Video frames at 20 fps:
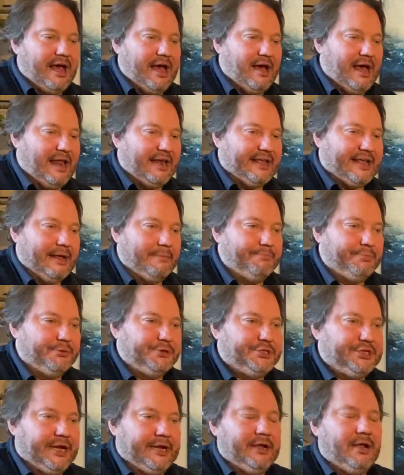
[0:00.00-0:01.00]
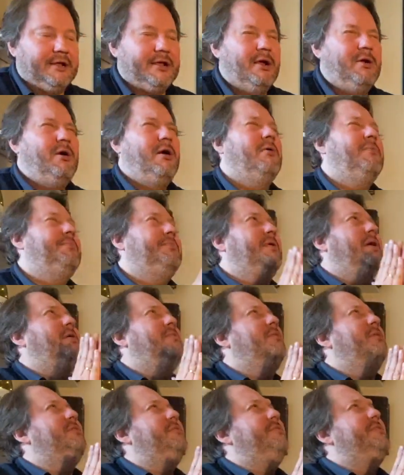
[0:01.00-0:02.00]
Alicante Boucher, I'll go, oh, I
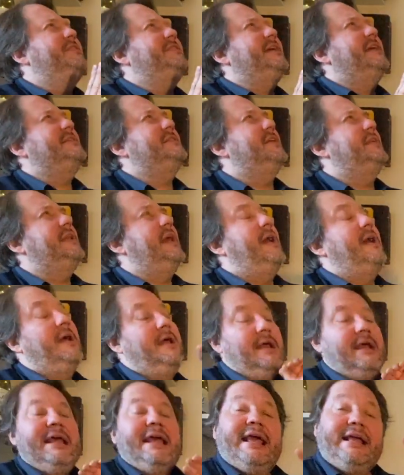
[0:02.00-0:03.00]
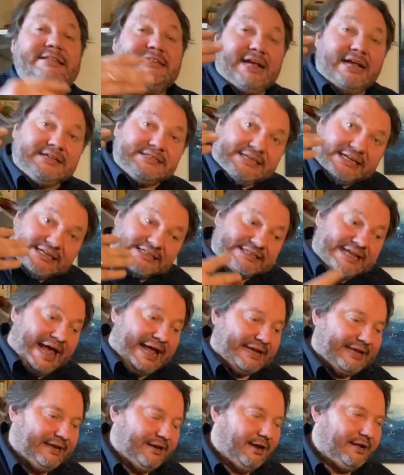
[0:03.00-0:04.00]
wonder if it tastes like that. It tastes
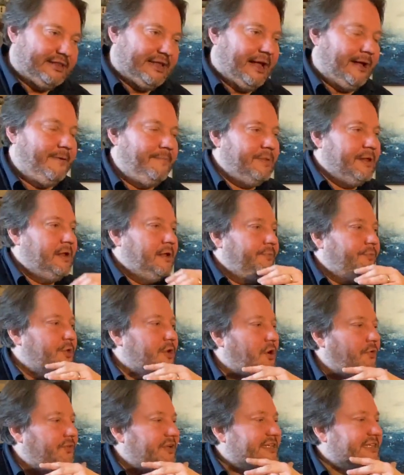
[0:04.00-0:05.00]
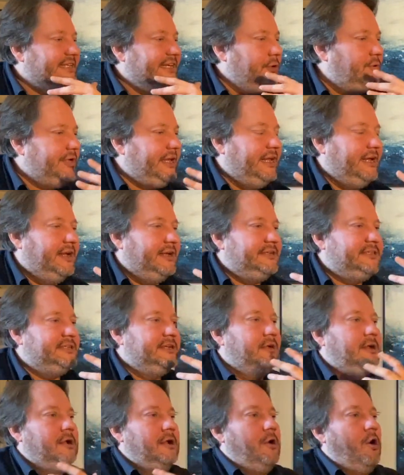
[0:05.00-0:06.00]
exactly like that. You've got the silkiness
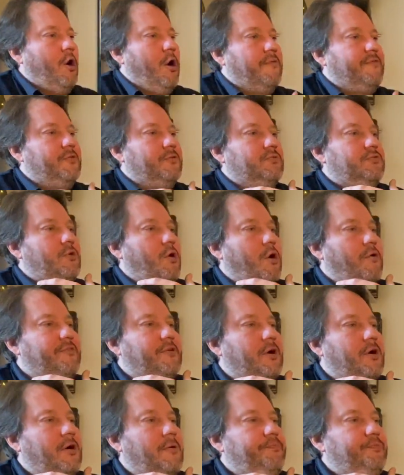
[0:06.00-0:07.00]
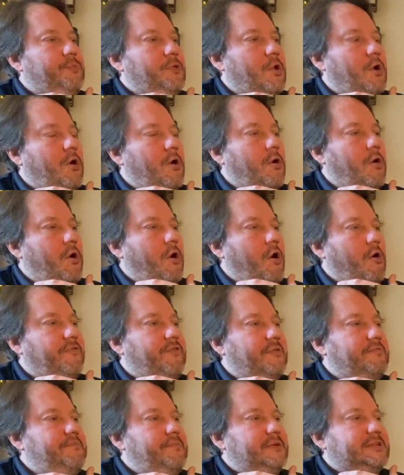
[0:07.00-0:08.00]
of a
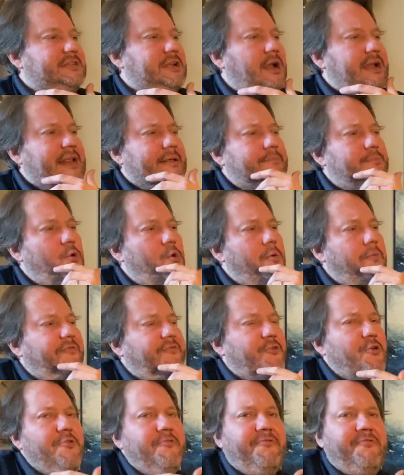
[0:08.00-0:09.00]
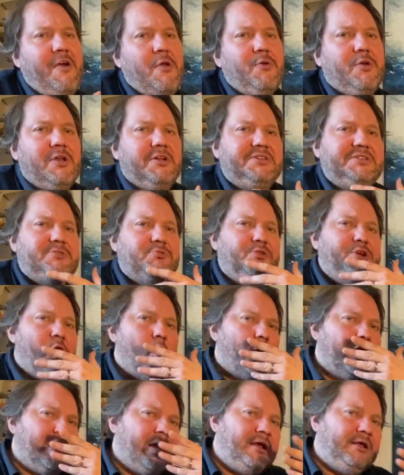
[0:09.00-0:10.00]
slightly more fruit-focused
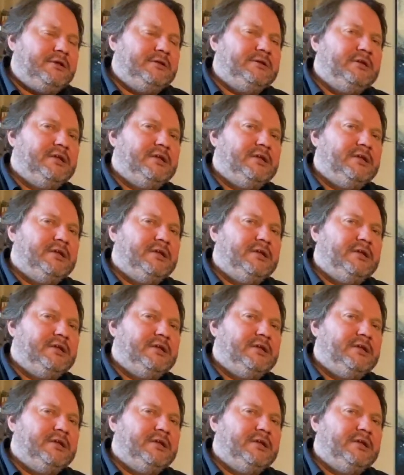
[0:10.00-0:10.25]
Rioja.